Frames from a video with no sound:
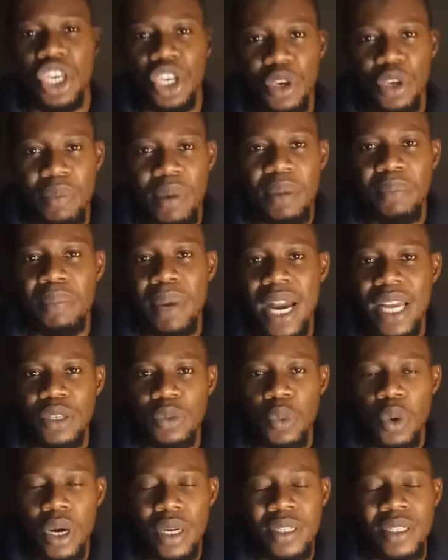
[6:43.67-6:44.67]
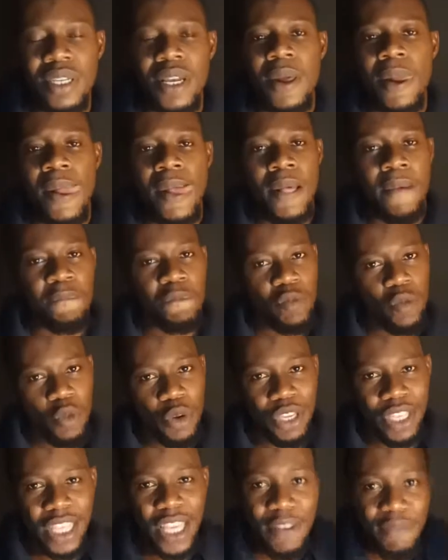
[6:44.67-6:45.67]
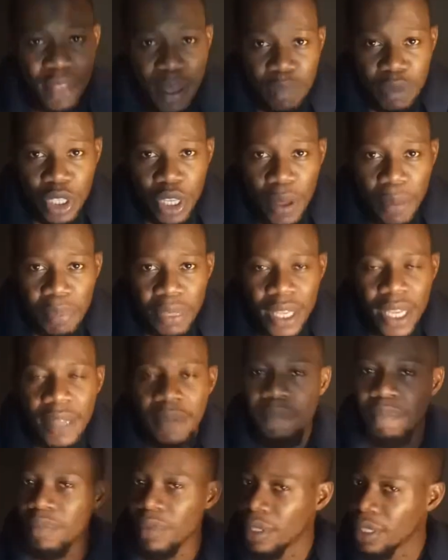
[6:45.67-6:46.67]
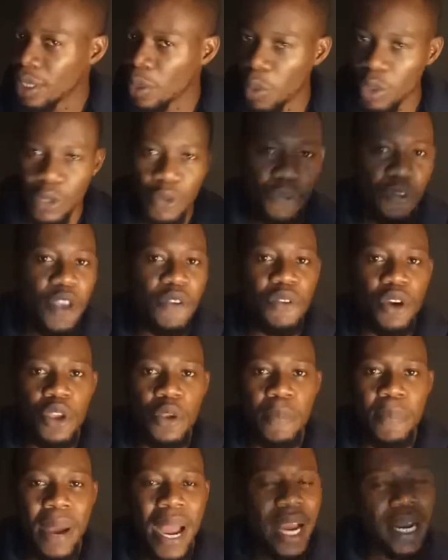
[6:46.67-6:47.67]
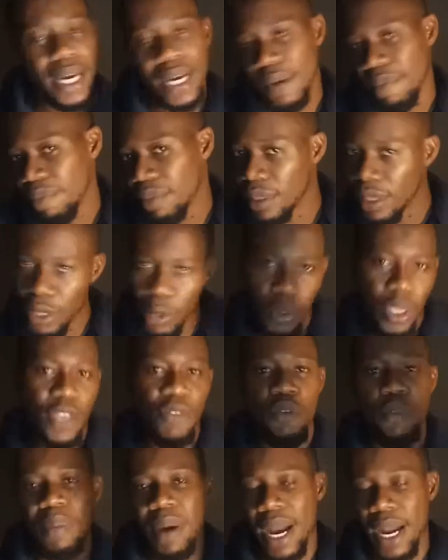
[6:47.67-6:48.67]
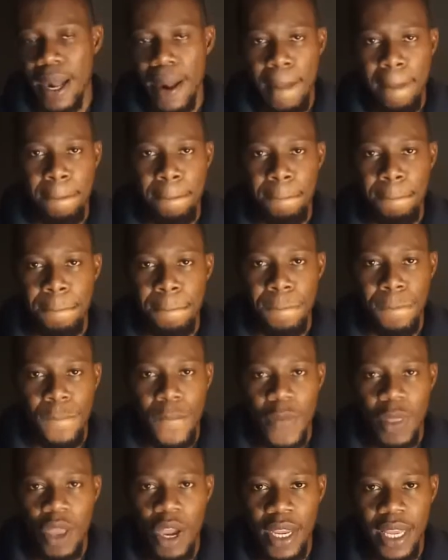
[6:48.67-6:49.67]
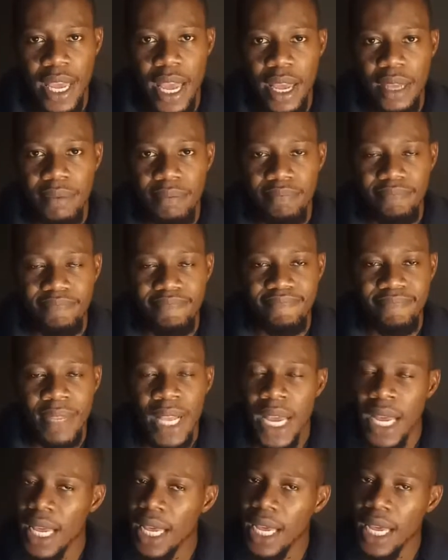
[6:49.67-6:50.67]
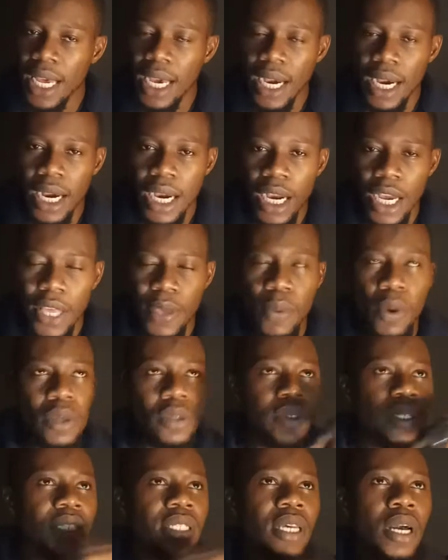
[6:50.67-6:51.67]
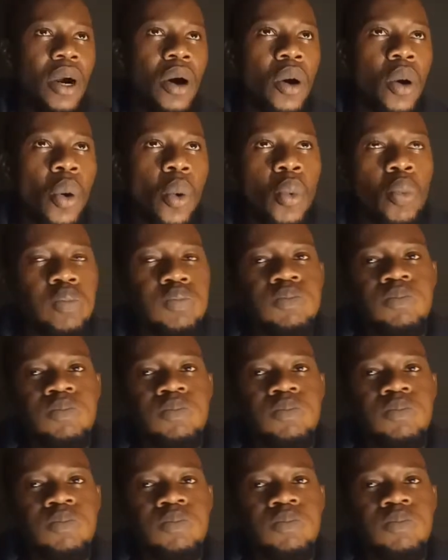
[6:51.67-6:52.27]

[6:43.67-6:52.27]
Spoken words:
human mind works. When you give them something, they want to favor you back, they will give you back. Okay, you want to sell